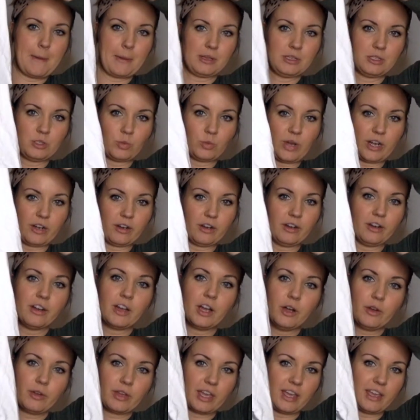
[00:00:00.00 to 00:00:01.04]
sweater.
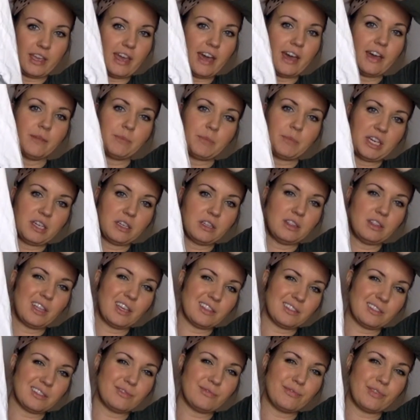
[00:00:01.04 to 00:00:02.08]
Okay, yeah, Megan,
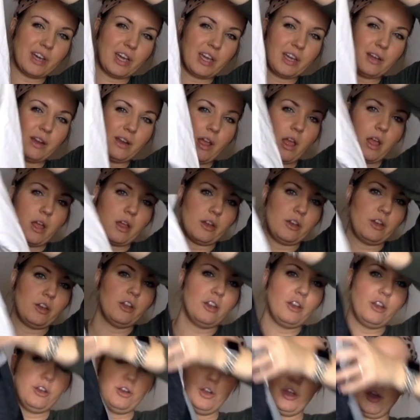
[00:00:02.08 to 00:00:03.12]
that's fine.
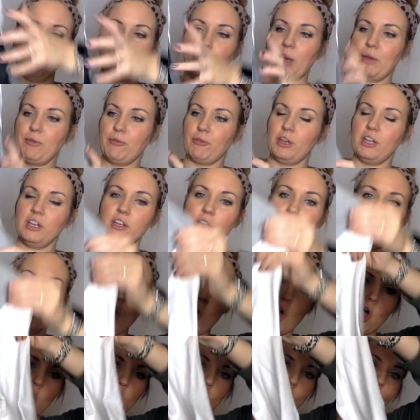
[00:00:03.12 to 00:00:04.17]
No, my friend.
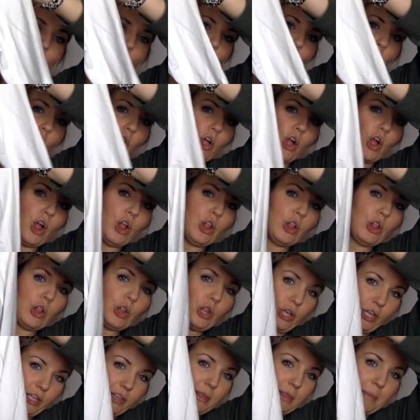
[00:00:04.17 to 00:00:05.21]
Oh,
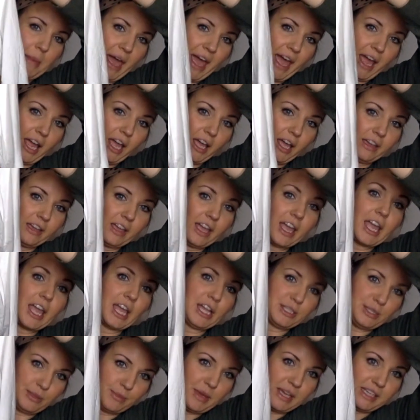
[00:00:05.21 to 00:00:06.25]
look at the back.
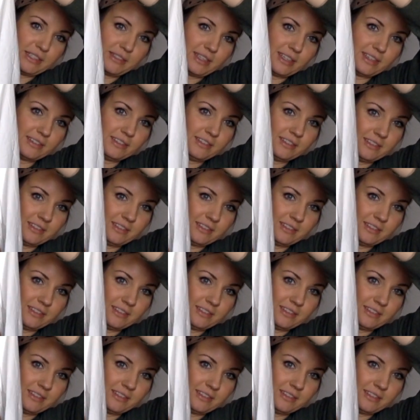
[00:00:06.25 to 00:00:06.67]
It's amazing.